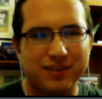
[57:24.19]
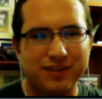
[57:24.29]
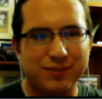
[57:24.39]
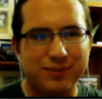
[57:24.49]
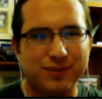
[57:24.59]

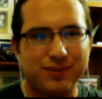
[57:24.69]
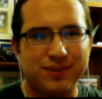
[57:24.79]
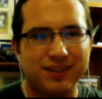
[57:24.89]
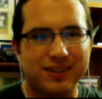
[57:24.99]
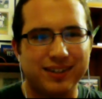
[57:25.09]
This was...
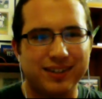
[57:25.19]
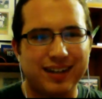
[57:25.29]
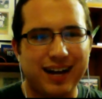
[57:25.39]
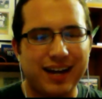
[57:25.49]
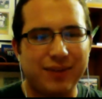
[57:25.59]

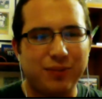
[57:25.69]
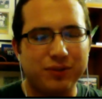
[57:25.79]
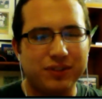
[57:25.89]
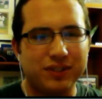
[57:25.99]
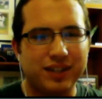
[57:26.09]
we'll
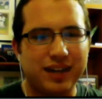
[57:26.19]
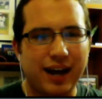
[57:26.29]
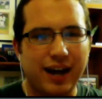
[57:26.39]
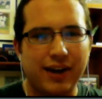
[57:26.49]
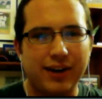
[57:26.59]
see.
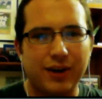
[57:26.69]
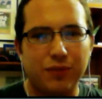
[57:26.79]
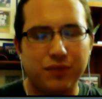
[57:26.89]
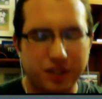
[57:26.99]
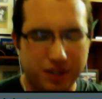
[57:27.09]

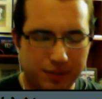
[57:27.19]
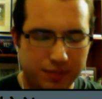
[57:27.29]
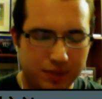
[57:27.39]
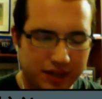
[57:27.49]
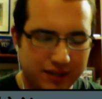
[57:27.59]
Hopefully
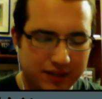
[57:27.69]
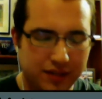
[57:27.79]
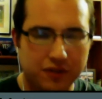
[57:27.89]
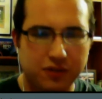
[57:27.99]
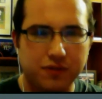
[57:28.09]
people like this
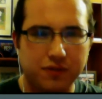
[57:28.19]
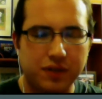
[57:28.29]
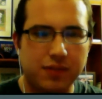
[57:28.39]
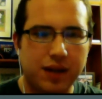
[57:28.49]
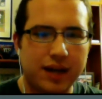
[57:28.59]
give us your
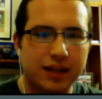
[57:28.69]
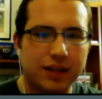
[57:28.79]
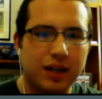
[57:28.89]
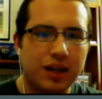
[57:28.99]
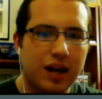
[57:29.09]

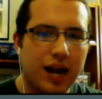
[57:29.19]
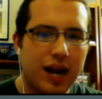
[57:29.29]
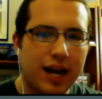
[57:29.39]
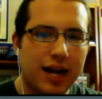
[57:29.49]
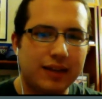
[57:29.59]
feedback.
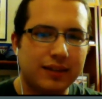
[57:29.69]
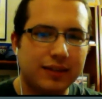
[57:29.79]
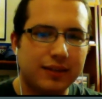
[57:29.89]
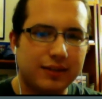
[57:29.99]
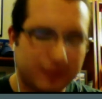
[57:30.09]
And...